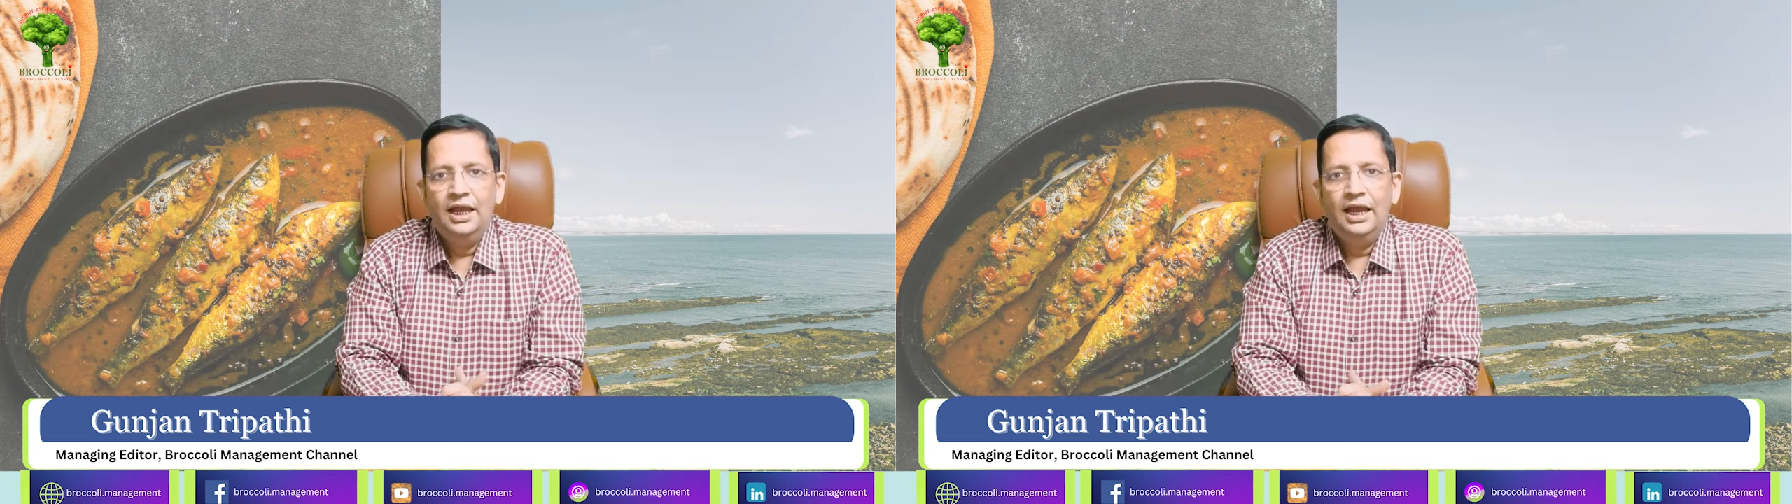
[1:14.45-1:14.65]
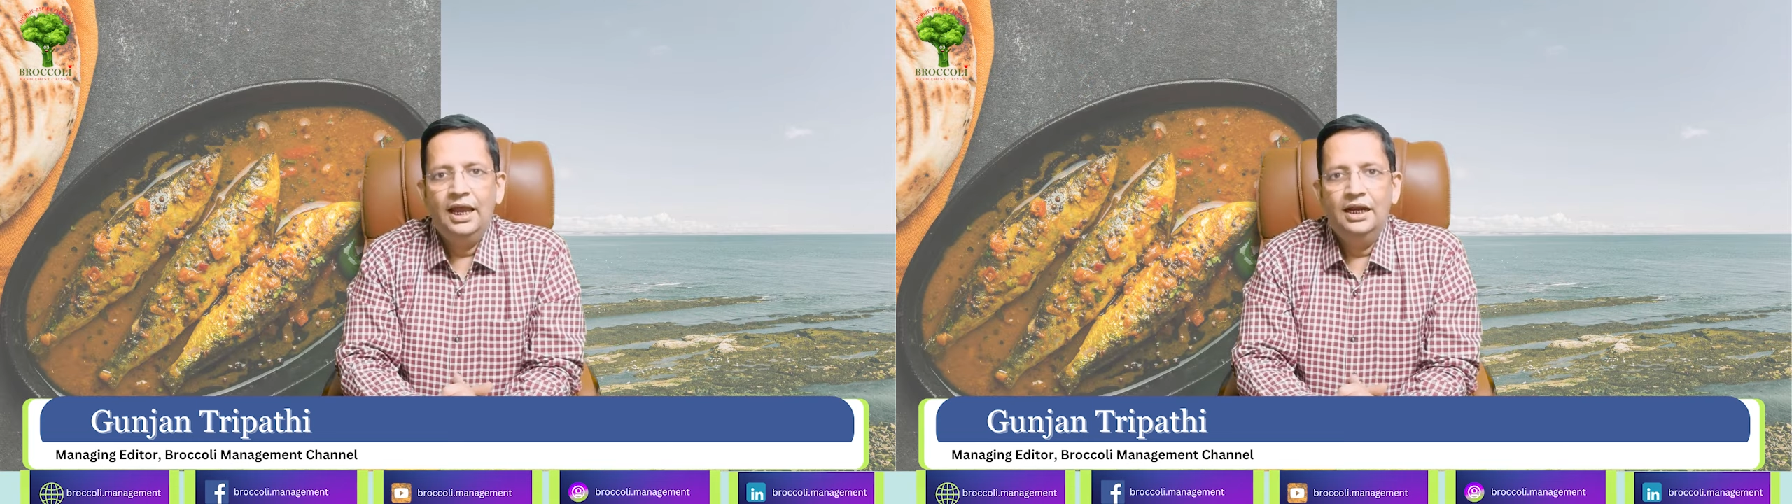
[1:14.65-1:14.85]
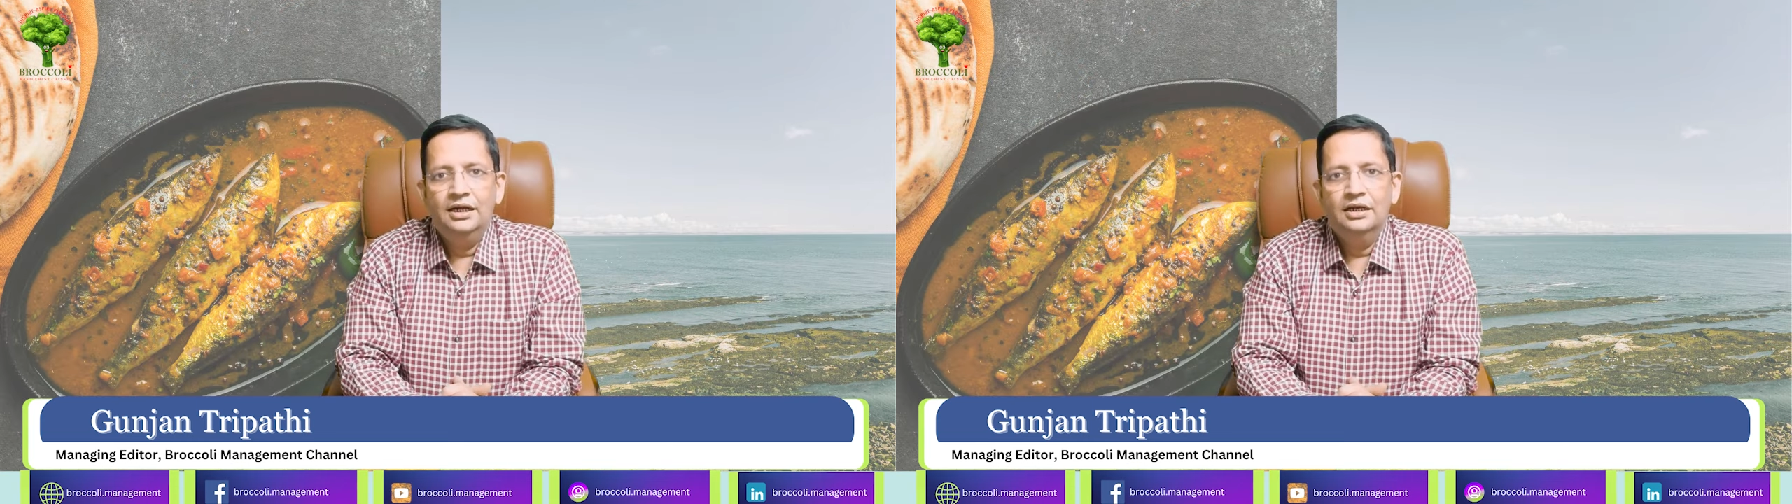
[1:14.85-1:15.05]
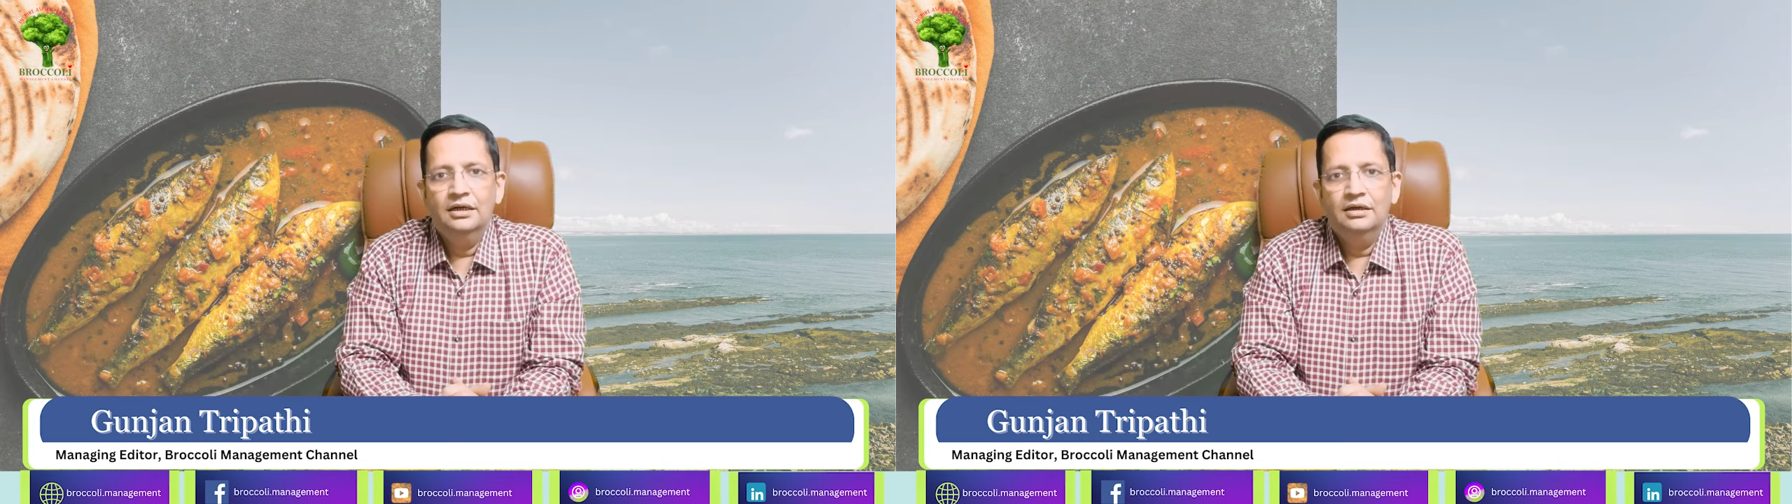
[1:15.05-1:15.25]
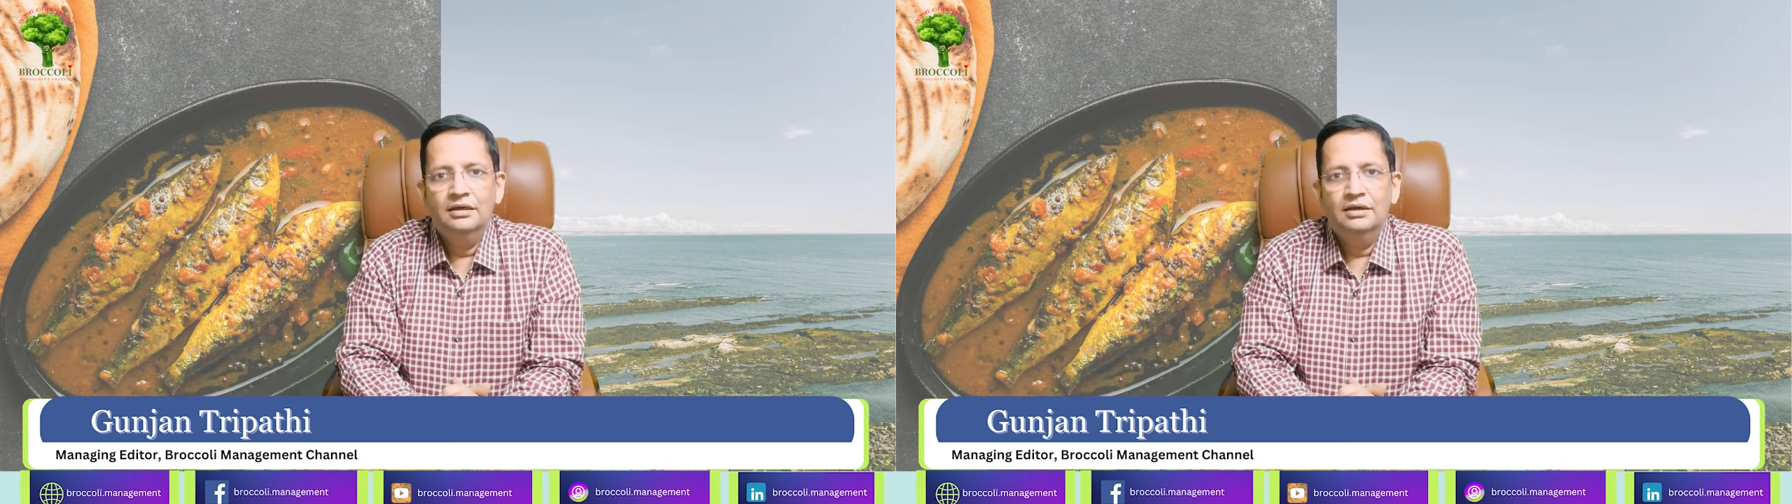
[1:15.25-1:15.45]
and
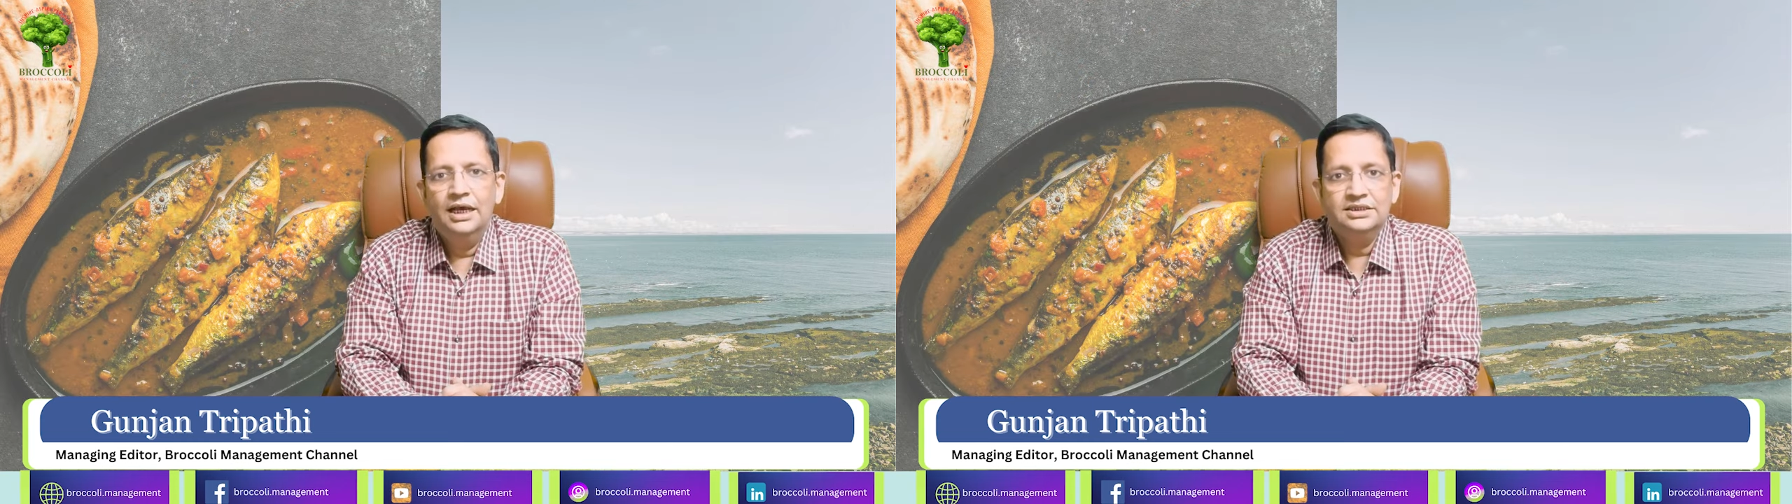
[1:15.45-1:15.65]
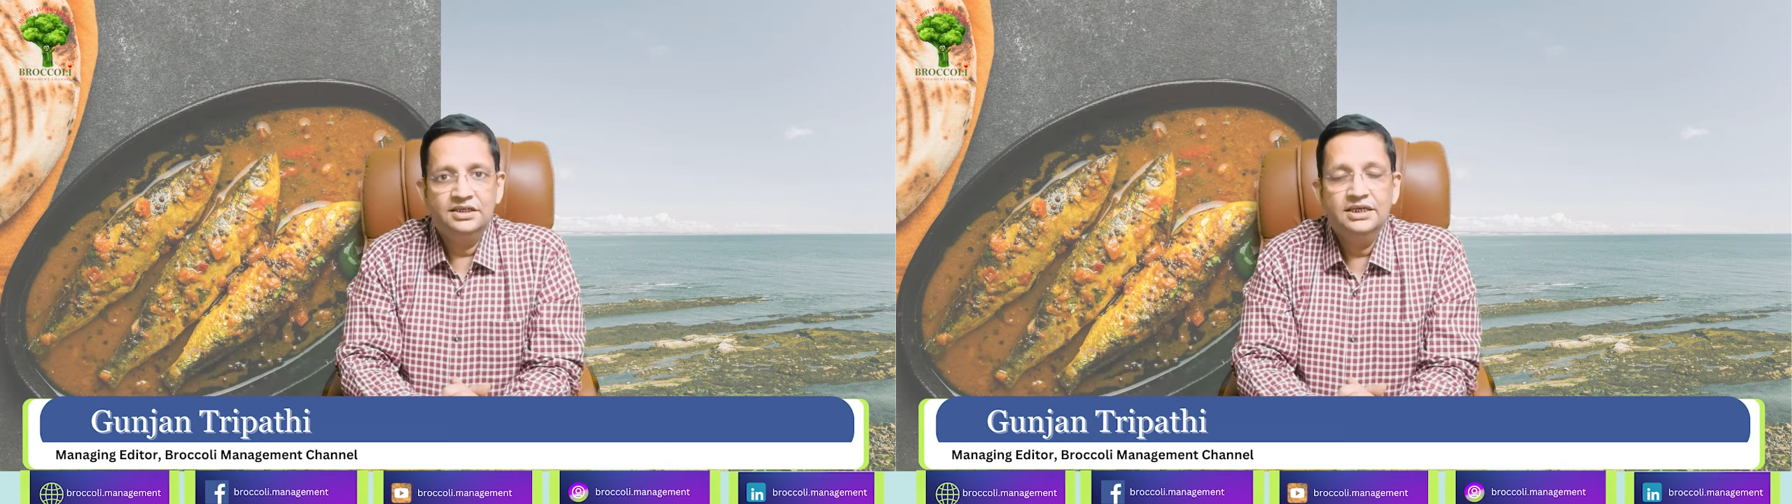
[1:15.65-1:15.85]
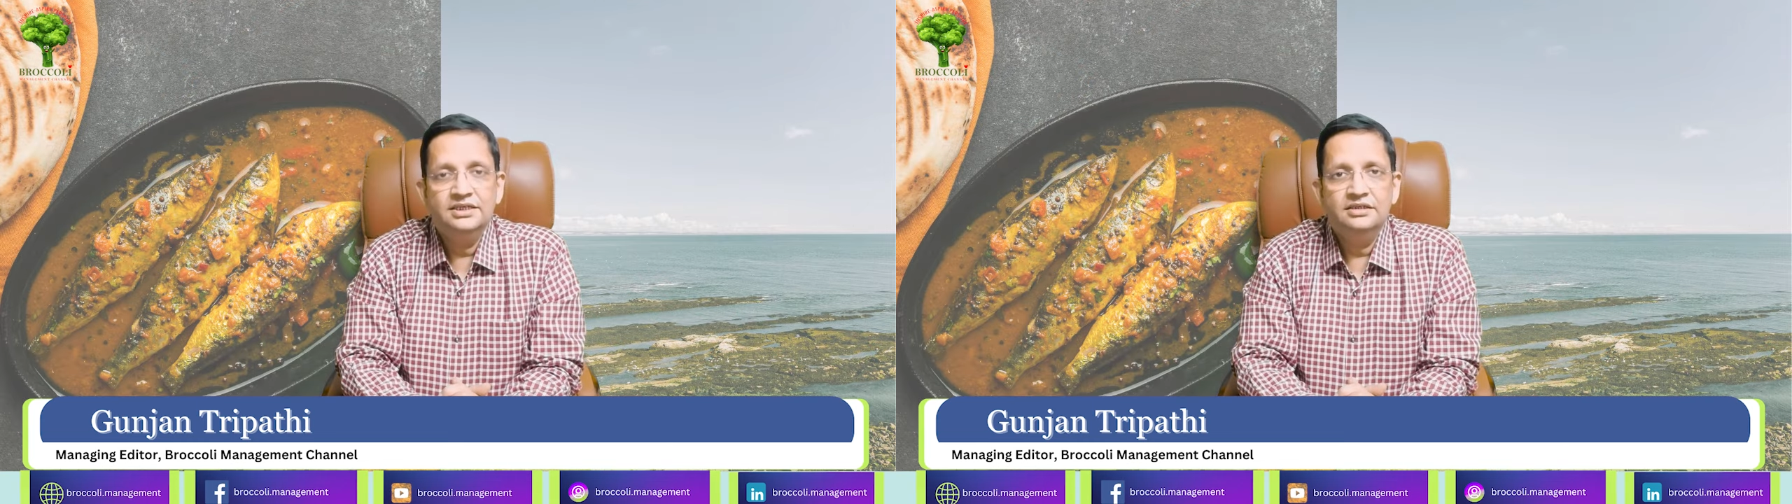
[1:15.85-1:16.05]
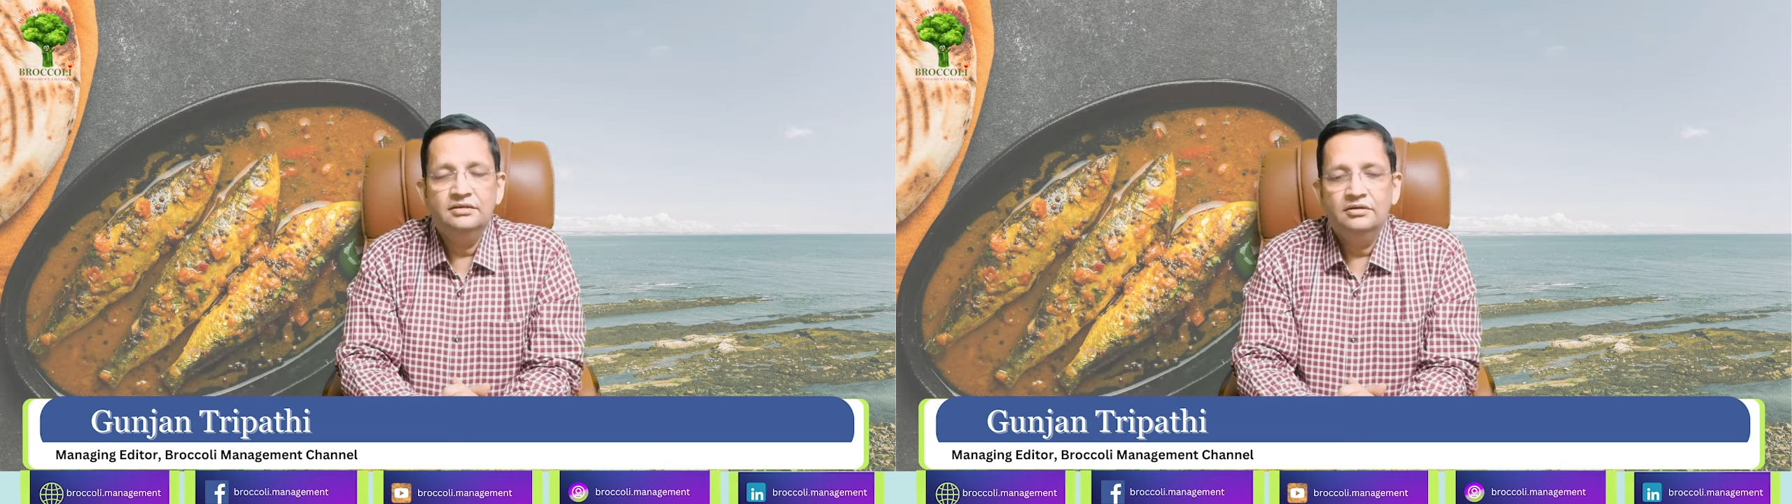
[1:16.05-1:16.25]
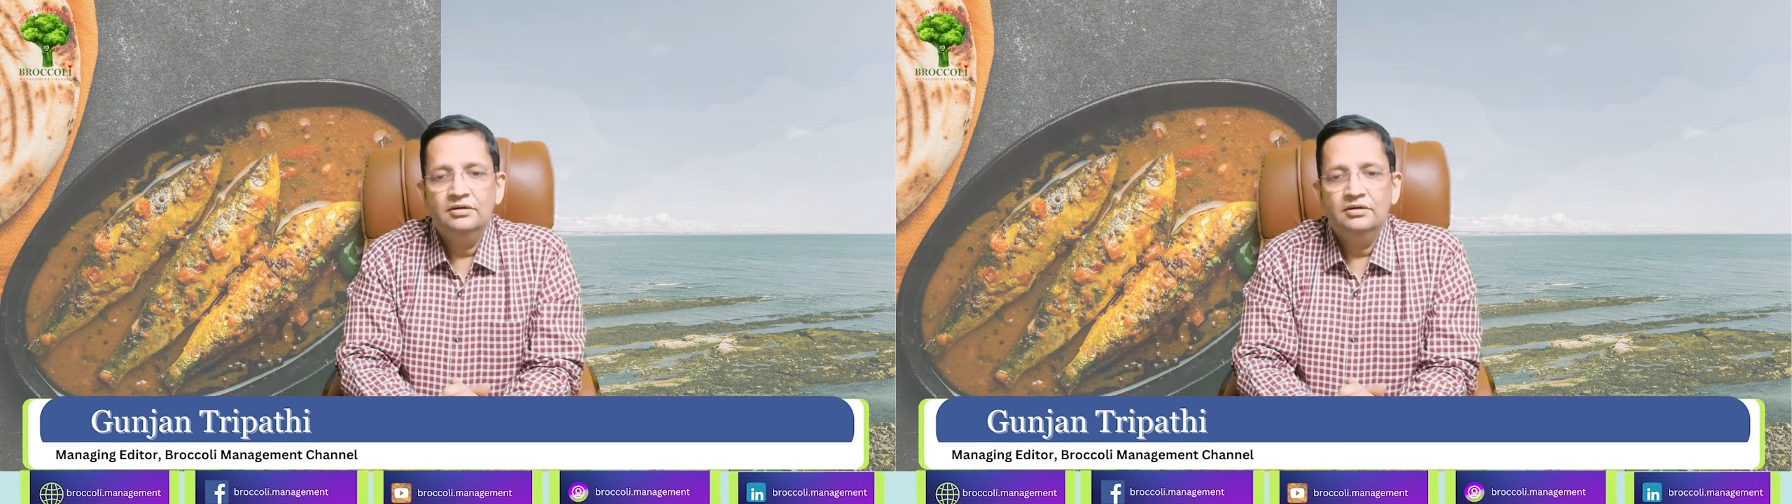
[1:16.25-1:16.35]
uh, as the reason